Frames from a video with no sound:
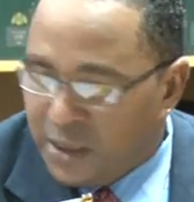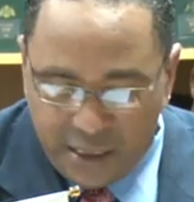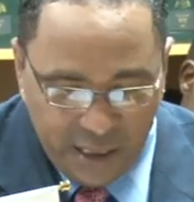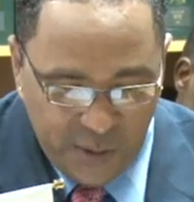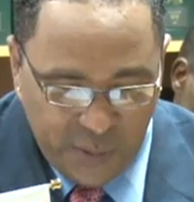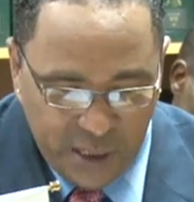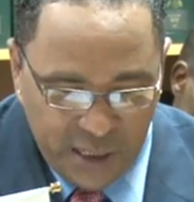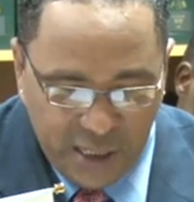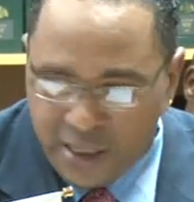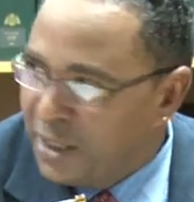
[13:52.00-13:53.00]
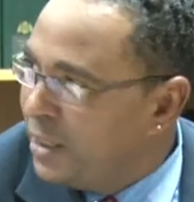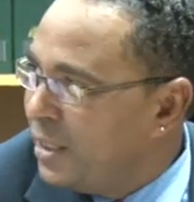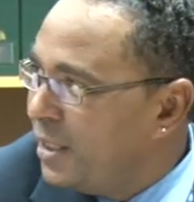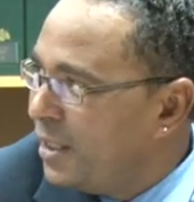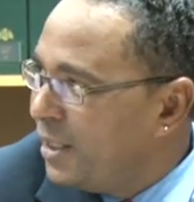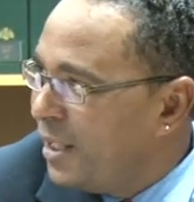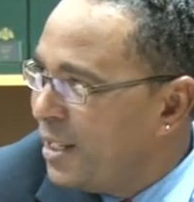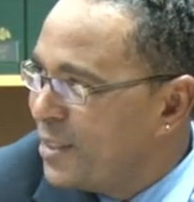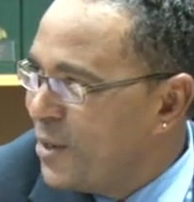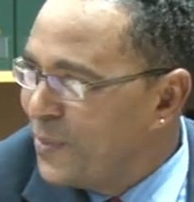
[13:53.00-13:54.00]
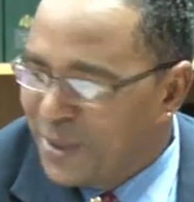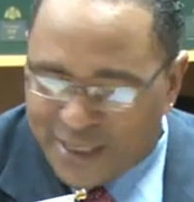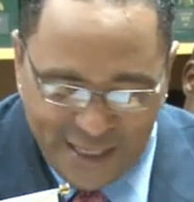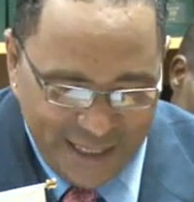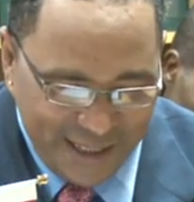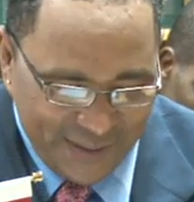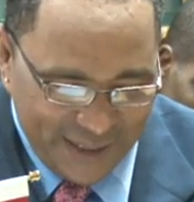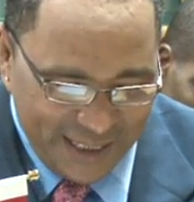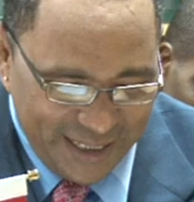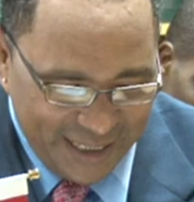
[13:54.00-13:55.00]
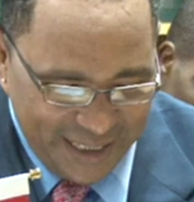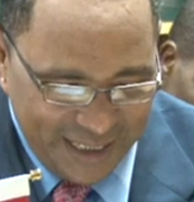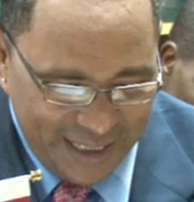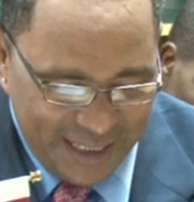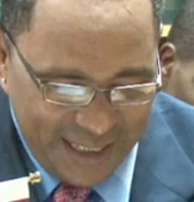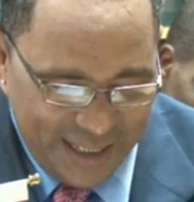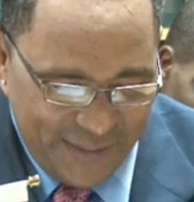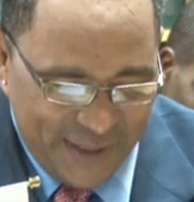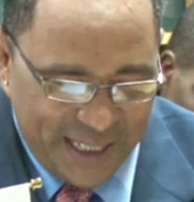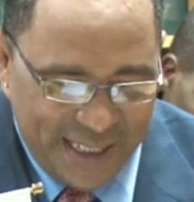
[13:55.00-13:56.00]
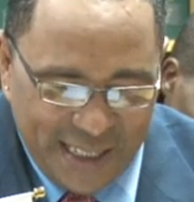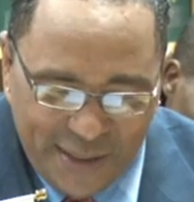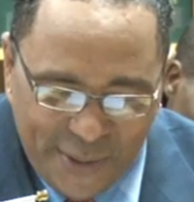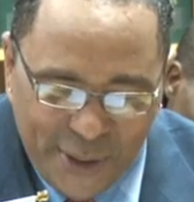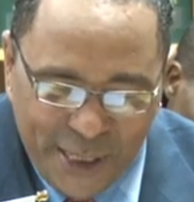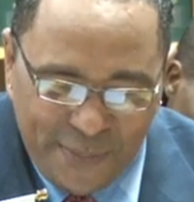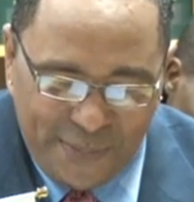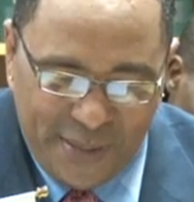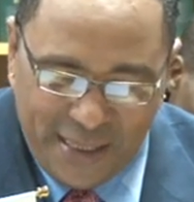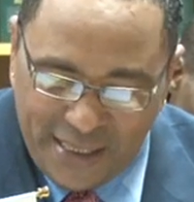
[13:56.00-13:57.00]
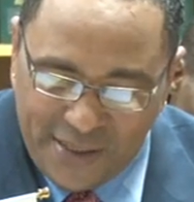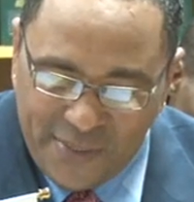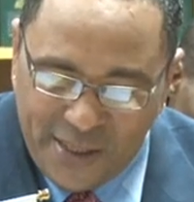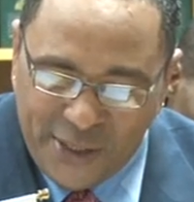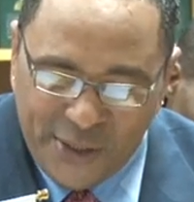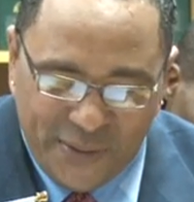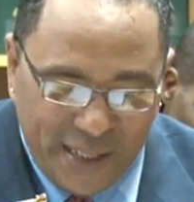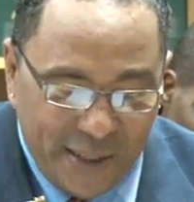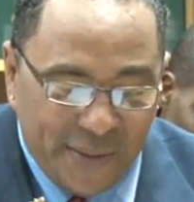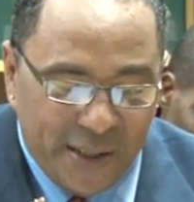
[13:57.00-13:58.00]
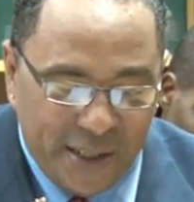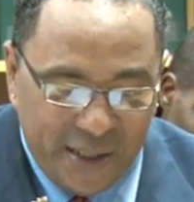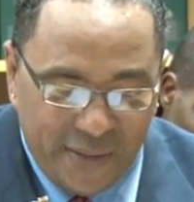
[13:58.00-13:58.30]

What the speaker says: colleagues present there in large numbers this evening, Mrs. Ellen Ray, PS, Ministry of Health and the